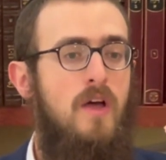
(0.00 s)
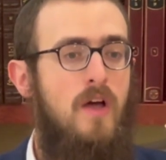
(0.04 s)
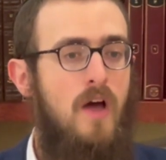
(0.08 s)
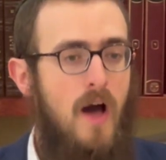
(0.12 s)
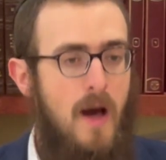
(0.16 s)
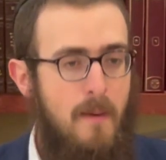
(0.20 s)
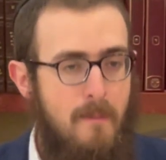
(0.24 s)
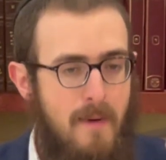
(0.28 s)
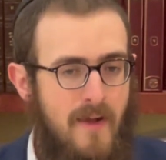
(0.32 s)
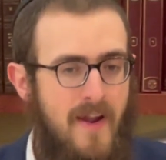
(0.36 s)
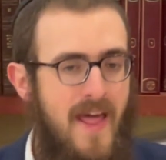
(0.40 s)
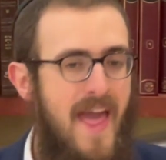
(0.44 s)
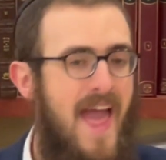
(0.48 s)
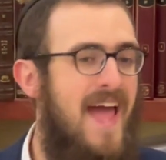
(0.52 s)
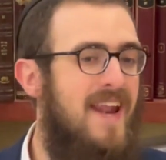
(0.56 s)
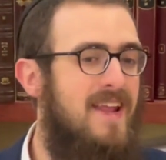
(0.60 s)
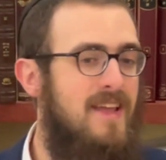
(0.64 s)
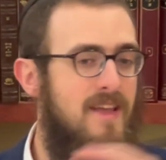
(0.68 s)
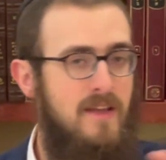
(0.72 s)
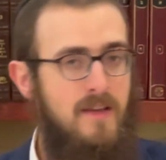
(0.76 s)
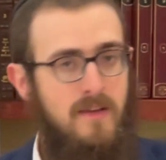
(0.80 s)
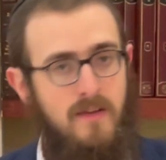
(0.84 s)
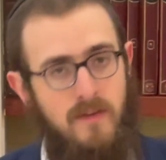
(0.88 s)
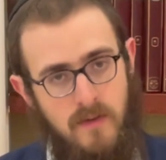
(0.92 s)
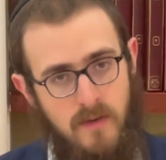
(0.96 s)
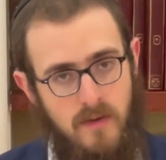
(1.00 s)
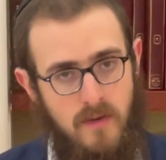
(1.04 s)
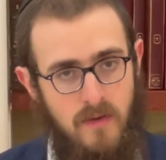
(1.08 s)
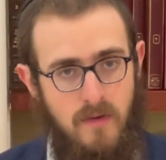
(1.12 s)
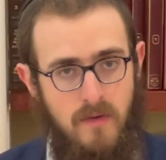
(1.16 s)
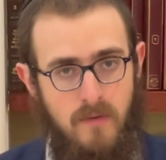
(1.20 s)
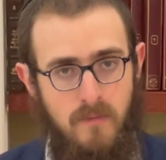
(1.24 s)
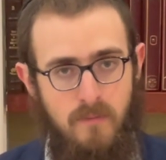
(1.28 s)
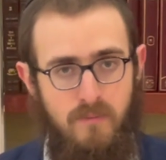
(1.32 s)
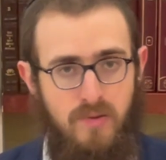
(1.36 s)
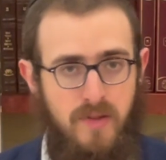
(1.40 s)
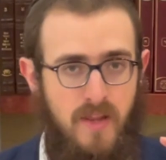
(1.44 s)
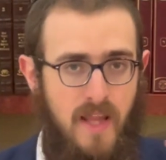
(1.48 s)
about any
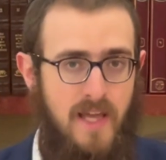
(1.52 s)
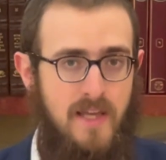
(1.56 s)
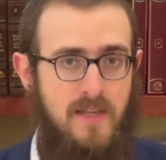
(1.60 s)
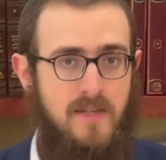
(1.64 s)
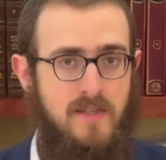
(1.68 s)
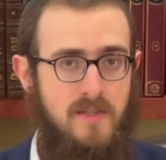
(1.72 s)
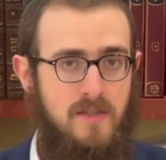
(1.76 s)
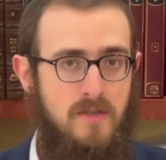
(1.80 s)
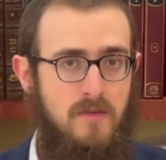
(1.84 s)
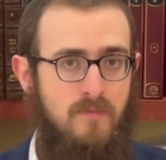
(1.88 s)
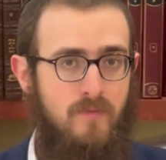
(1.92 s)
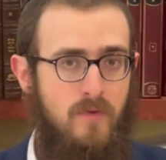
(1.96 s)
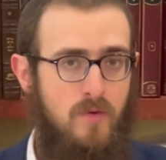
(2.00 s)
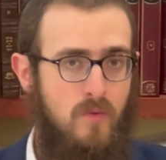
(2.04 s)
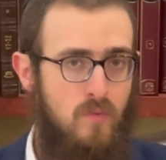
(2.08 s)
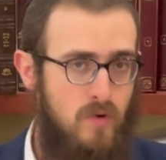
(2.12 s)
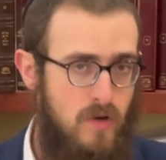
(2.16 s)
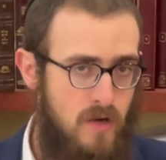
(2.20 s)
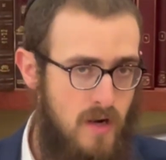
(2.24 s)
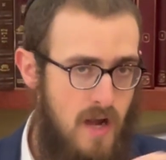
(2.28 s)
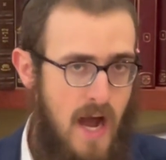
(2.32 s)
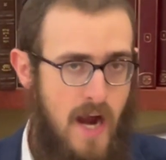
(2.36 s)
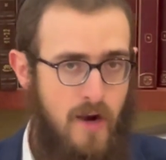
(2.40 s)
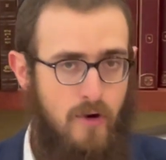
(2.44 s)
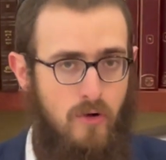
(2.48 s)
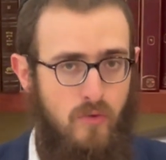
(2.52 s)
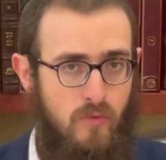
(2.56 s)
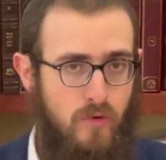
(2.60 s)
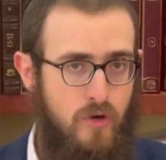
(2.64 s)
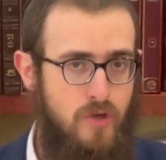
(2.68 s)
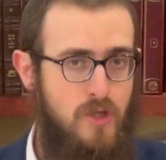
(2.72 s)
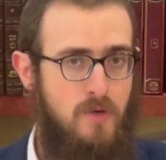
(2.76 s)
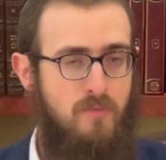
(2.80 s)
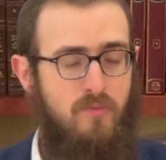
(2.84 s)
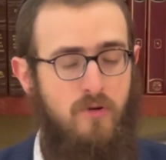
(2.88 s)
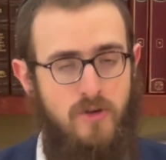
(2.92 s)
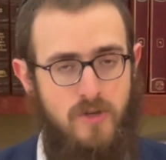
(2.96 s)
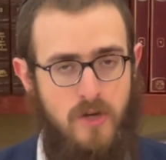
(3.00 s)
place where idol
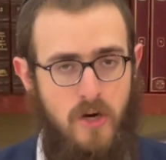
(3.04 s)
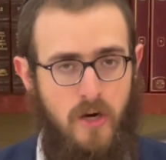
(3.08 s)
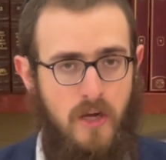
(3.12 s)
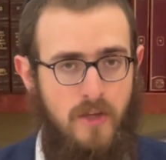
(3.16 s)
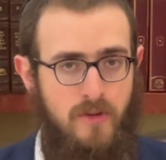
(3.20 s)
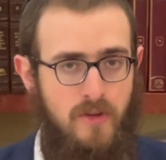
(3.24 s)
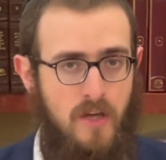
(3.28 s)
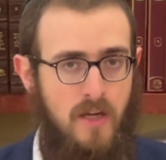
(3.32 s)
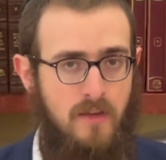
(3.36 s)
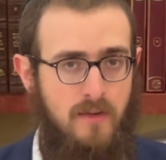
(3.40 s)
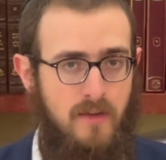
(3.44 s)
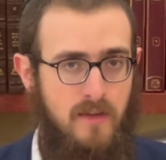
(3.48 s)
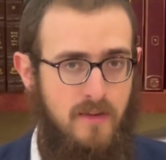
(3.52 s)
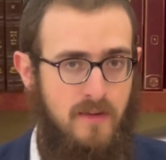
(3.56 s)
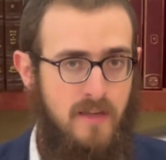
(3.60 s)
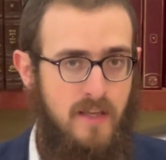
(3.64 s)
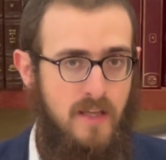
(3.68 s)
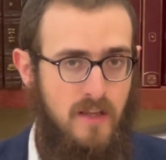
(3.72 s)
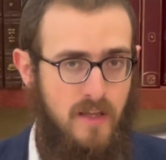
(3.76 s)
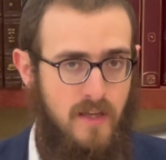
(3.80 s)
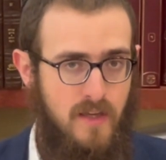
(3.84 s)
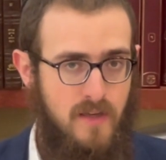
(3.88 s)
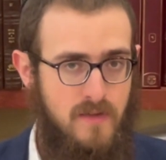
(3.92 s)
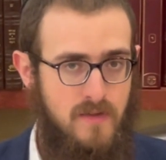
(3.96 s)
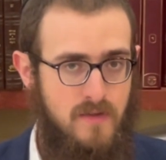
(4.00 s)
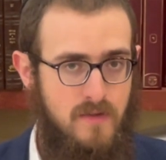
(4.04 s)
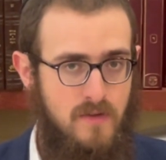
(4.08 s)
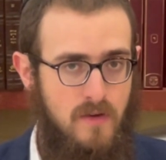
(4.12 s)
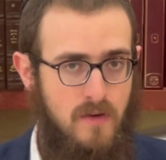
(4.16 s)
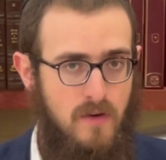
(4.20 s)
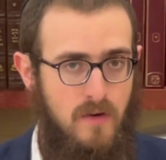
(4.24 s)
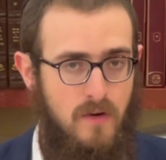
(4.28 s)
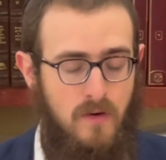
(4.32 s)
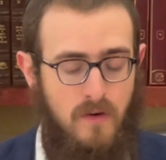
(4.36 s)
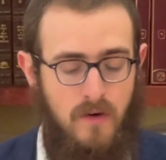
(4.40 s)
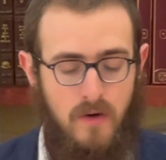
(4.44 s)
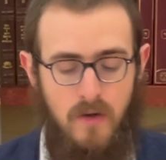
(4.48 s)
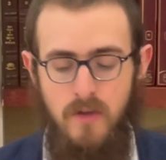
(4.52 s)
worshippers are conducting dealings.
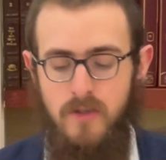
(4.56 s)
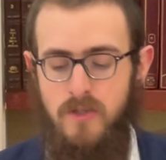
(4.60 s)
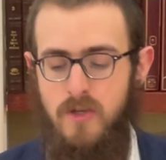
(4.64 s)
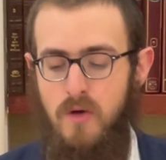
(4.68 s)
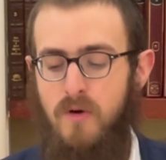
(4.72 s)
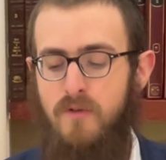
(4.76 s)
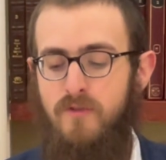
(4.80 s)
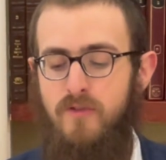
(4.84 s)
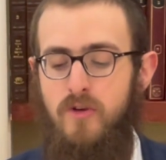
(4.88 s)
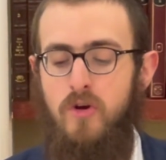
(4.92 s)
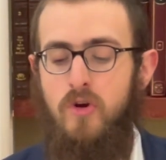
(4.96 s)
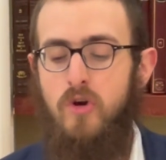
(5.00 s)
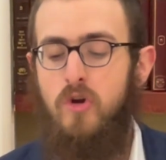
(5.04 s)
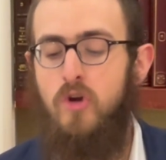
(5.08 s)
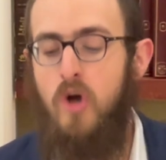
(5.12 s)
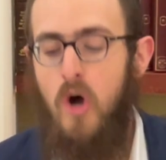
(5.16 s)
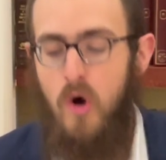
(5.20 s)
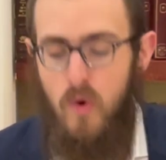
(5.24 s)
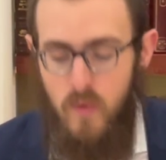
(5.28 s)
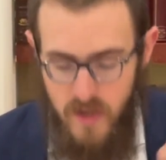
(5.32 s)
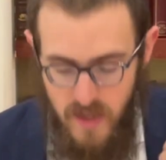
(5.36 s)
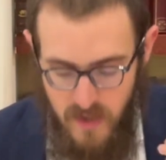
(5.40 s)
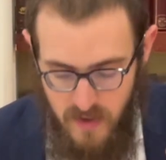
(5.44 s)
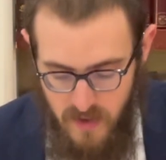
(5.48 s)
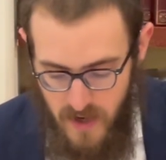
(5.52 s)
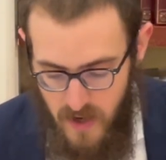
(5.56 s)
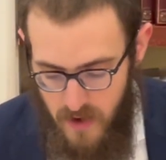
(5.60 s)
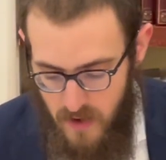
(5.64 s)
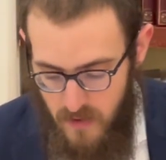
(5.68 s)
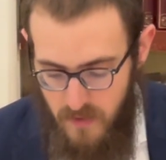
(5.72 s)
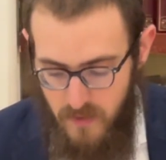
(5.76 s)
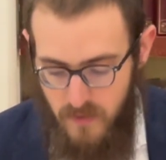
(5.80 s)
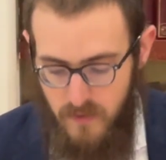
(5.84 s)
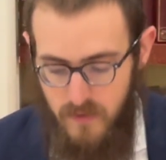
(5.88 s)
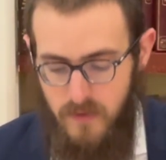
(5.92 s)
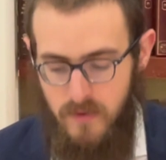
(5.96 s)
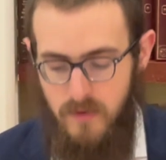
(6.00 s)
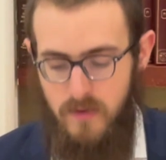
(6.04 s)
So if you're going there,
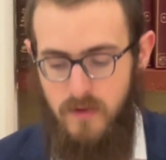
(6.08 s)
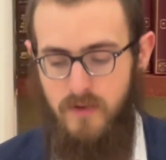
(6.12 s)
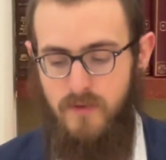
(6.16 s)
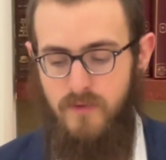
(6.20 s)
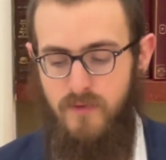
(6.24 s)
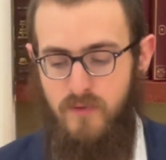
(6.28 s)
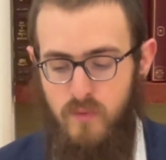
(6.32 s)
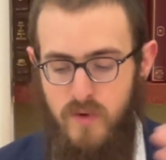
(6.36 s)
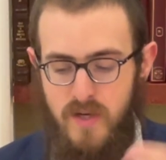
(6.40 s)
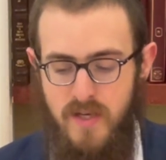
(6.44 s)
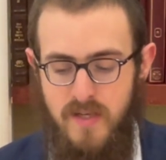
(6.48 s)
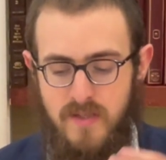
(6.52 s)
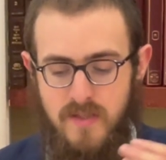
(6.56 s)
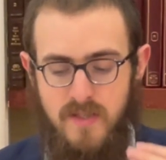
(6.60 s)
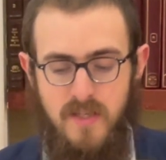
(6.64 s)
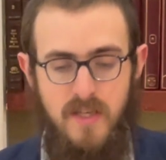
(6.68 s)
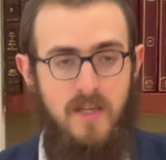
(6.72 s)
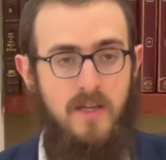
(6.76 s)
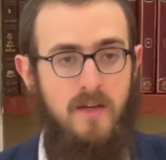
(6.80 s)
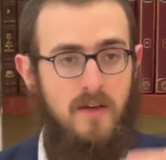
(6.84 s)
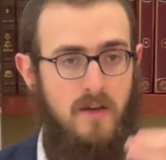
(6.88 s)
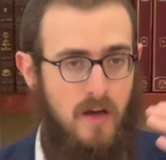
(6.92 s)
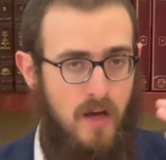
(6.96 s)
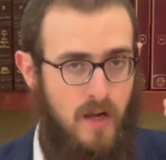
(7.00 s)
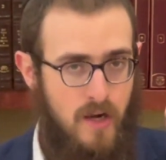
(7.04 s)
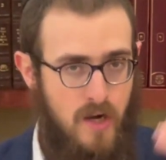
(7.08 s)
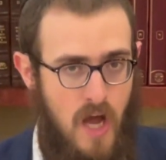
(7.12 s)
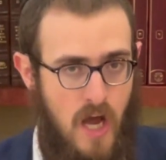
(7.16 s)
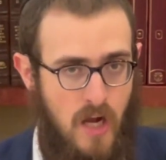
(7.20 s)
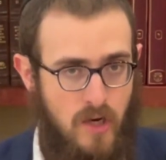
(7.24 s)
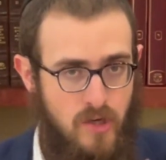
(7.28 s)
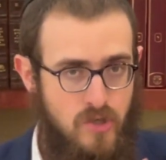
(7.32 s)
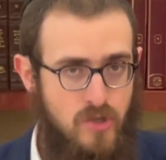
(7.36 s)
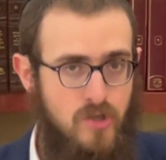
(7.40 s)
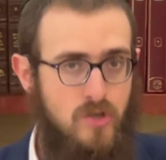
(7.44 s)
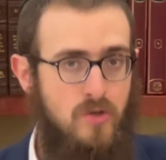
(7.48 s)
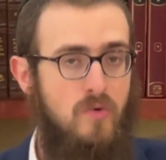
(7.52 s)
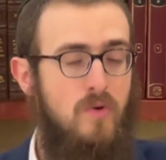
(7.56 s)
if we see a
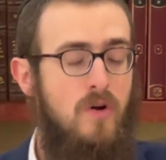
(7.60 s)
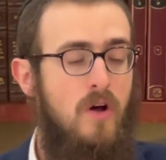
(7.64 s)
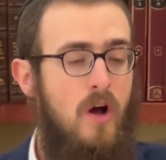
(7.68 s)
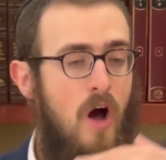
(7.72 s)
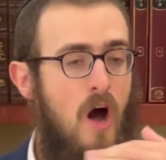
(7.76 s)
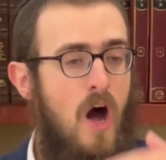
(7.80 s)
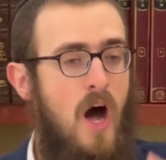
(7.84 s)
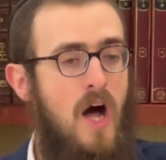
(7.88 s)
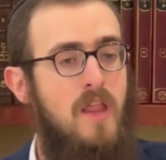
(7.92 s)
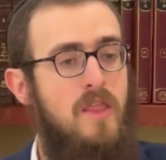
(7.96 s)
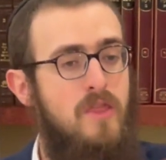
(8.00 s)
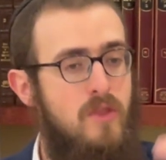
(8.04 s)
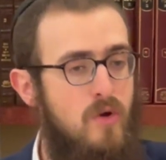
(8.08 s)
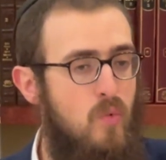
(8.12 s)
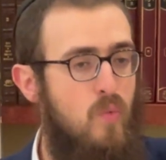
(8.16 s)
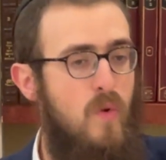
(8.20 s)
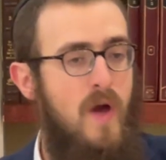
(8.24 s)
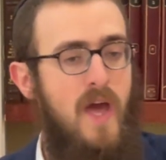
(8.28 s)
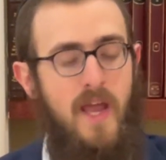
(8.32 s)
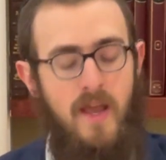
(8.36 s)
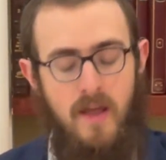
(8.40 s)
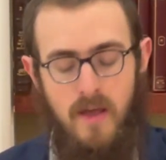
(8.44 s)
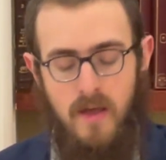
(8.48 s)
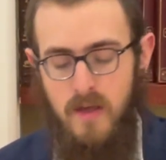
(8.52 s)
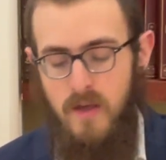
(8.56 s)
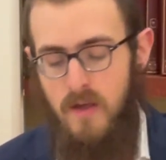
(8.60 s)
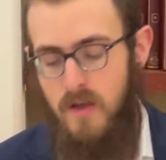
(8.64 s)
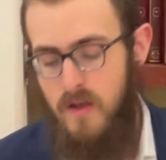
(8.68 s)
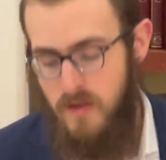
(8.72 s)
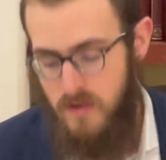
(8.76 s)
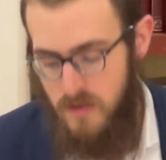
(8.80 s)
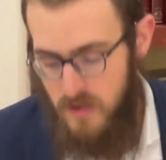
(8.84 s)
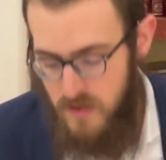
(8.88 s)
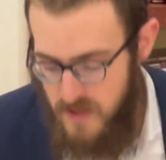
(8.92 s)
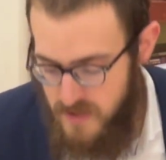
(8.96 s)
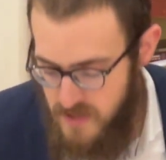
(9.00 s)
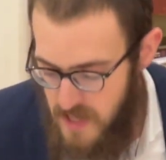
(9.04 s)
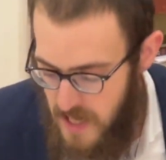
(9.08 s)
non-Jew on the way
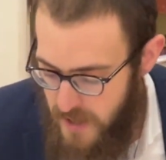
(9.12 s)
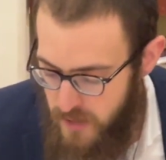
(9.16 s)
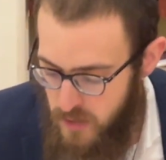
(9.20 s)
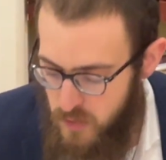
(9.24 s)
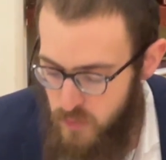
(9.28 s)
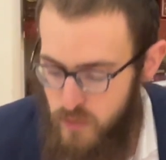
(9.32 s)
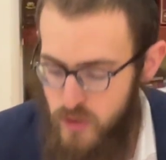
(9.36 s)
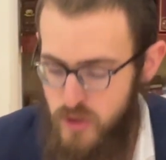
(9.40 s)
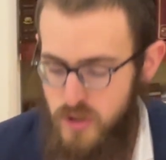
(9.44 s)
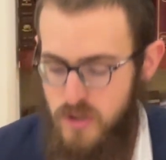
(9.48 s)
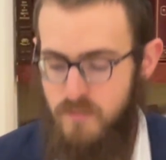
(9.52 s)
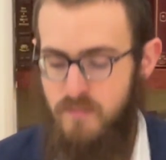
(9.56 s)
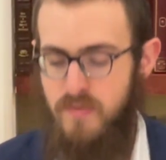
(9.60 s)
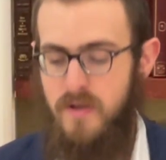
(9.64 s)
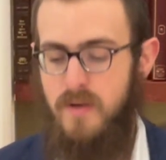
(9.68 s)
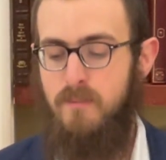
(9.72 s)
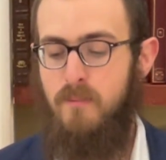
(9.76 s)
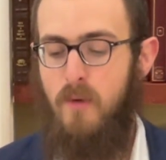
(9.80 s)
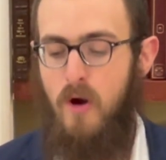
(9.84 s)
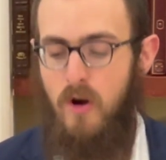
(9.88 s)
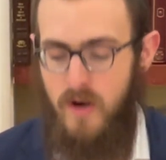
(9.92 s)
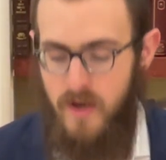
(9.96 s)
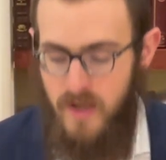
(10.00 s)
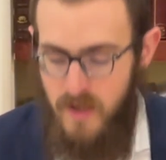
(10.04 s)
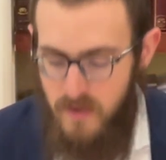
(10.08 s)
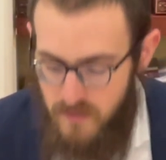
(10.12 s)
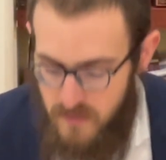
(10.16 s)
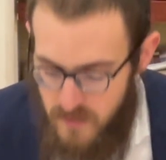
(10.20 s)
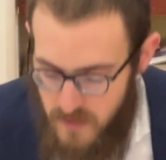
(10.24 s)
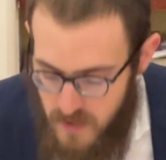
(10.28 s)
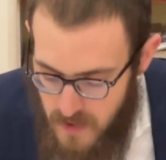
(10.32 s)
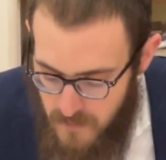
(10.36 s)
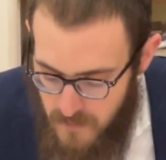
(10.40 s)
to this idol-worshipping market,